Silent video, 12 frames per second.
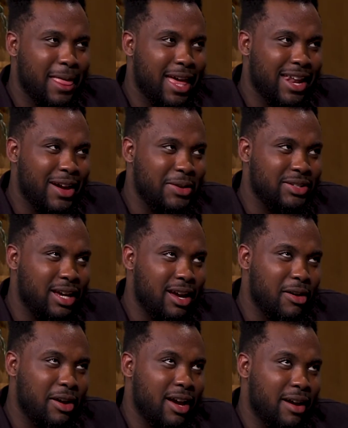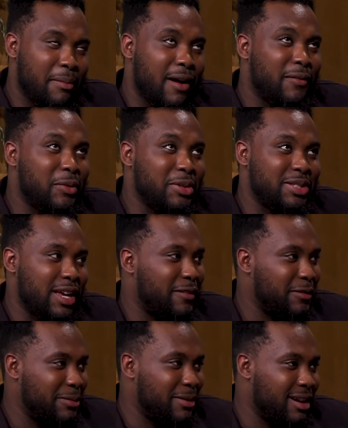And I was like, okay, my food is definitely
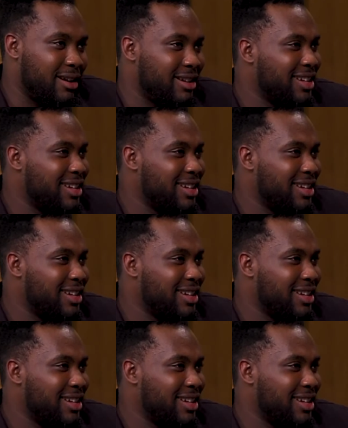better.